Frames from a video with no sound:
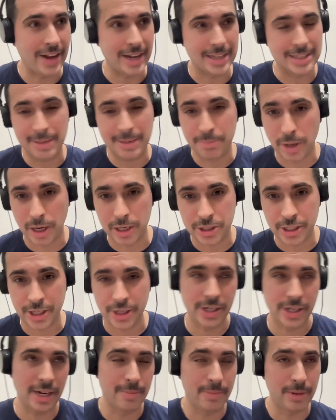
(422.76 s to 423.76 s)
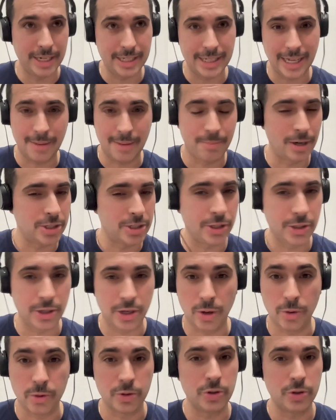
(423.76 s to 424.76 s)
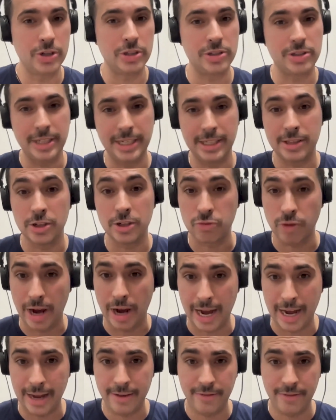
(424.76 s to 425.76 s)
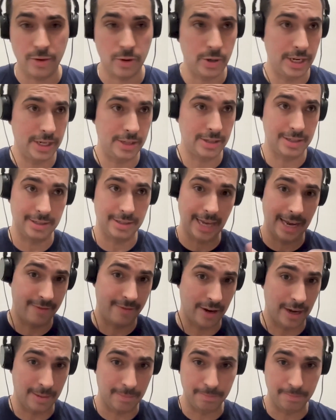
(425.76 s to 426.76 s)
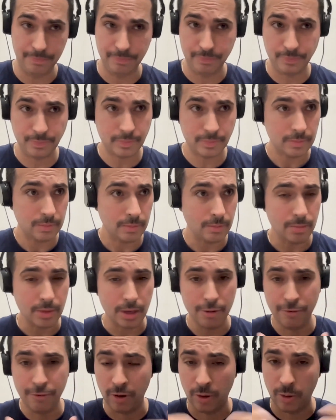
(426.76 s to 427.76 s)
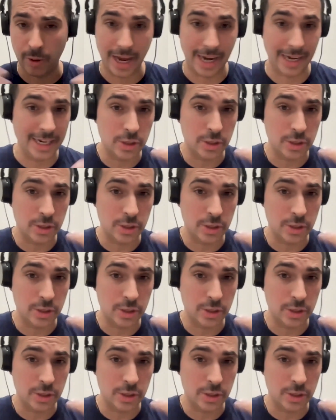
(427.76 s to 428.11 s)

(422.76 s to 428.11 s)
budget. You need $1 million budget. You don't. You just need the drive. You need to save up for at least